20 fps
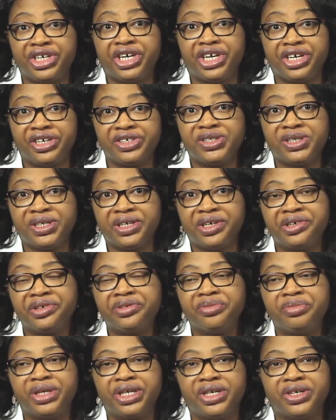care
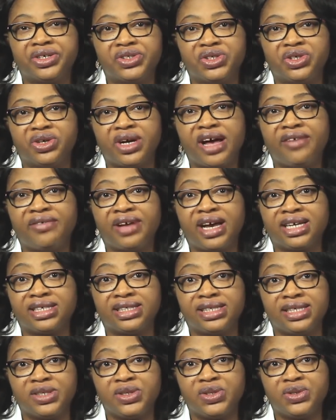center because you have
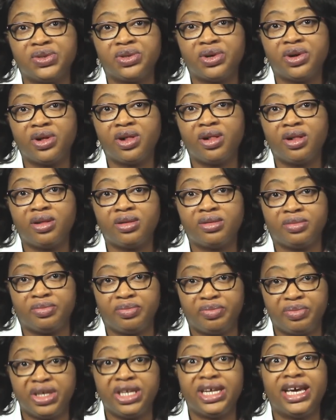access to all
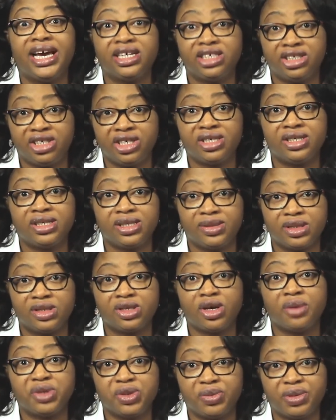pediatrics
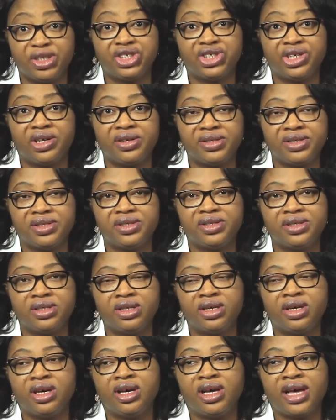subspecialties.
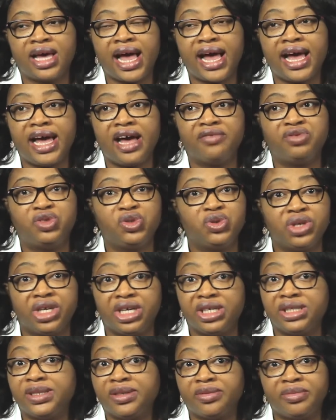I have two
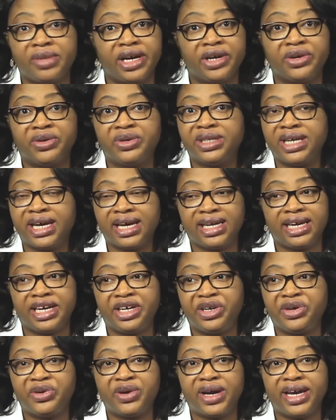kids of my own, and
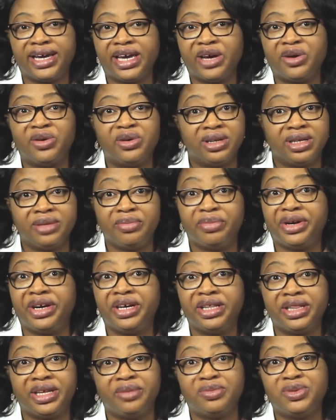I know I can only
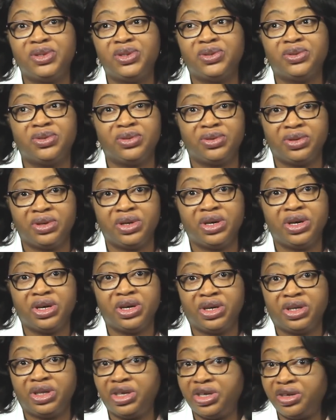bring them to
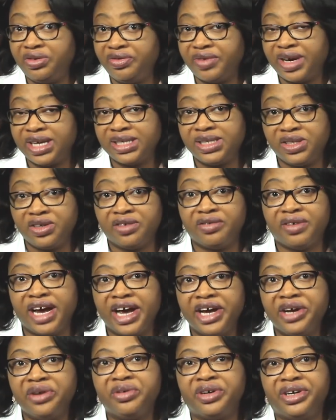the University of
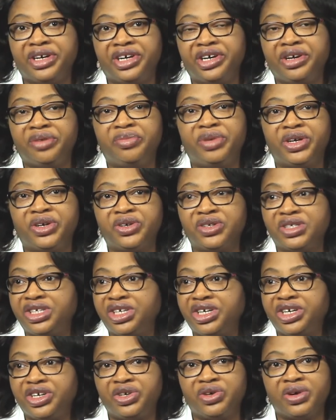Iowa here because
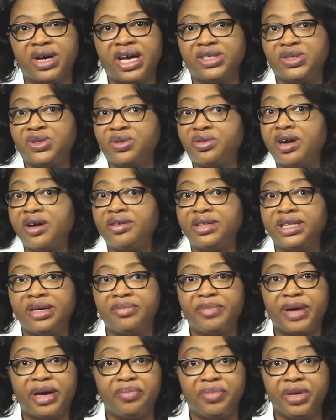here you are
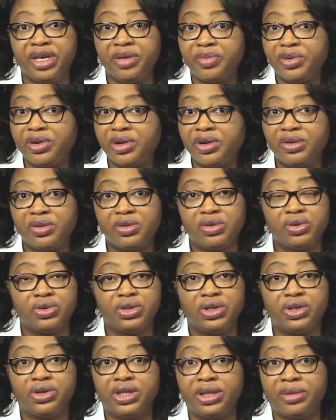surrounded by people who
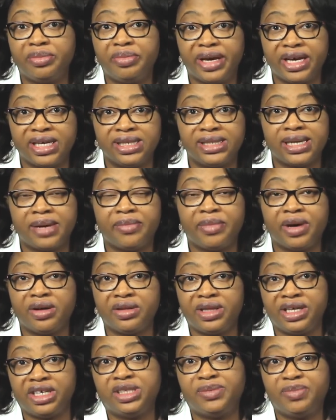know the best
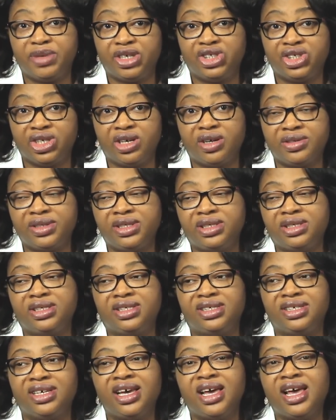about their
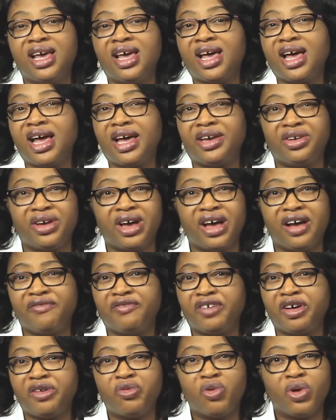specialties, and you
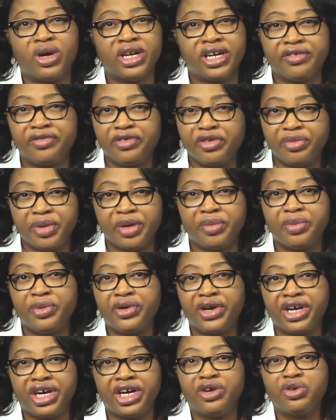have uh, wonderful people
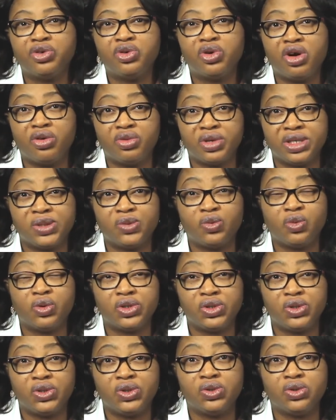here who always
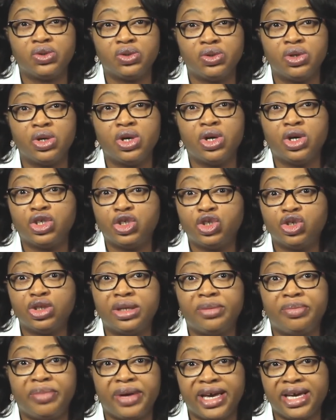want to do
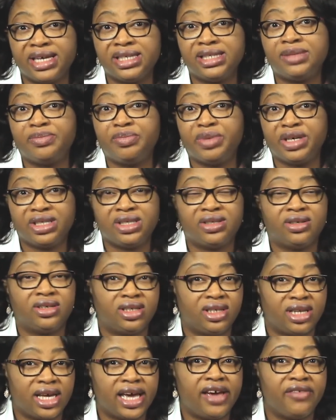the best based
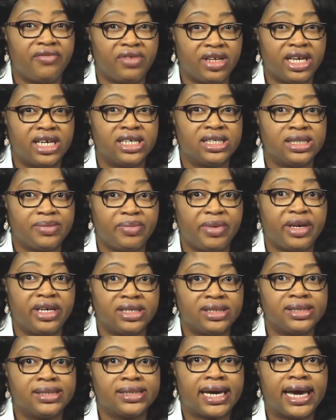on evidence
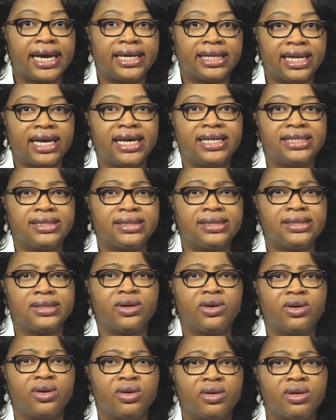based guidelines.
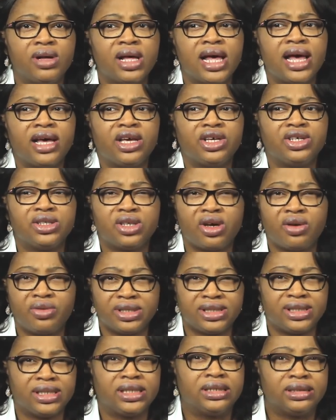So it's
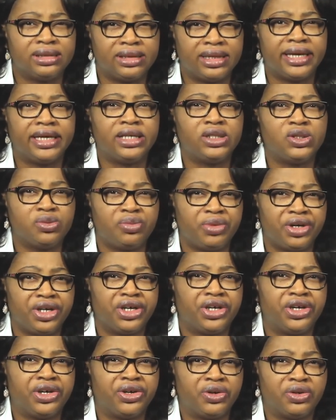always a good thing to
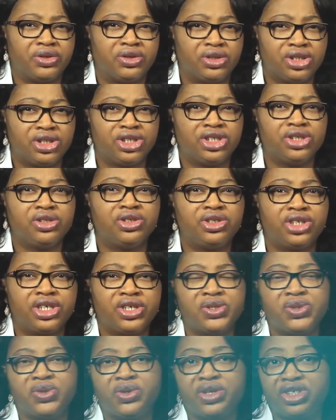bring your
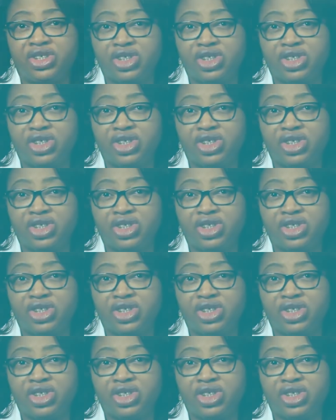children to a